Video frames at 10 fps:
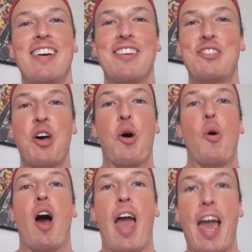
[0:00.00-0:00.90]

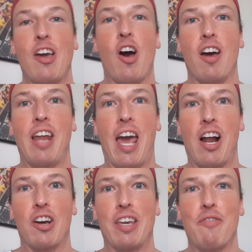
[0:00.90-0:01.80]
So hang on, and
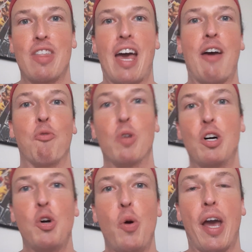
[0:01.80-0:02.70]
I'll give you that
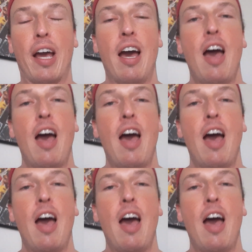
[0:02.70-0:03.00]
real quick.